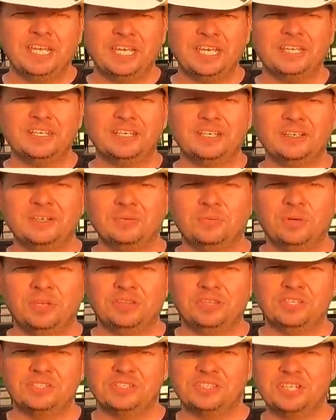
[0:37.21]
in
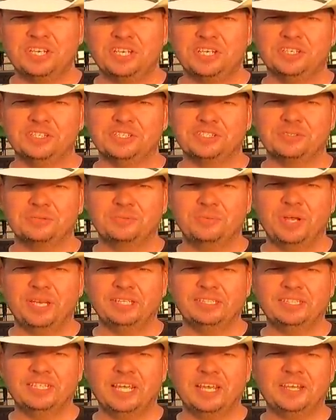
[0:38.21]
with the steers. We
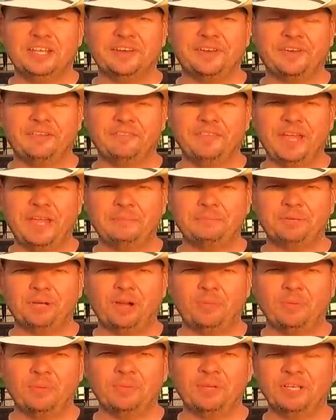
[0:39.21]
had to take care of that
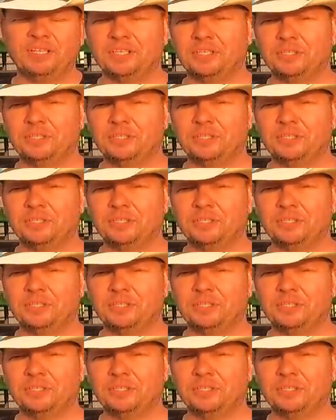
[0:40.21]
problem a